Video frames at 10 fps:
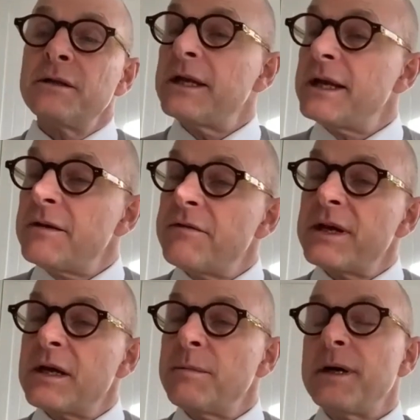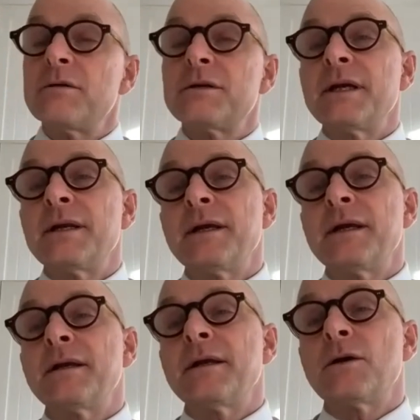they didn't think about
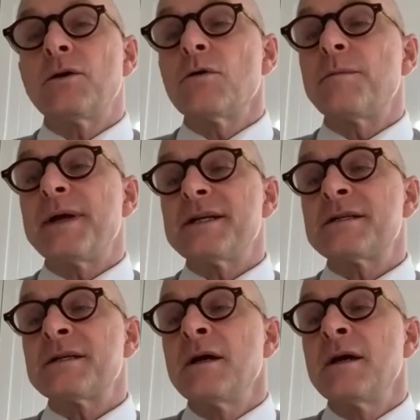in Coloplast,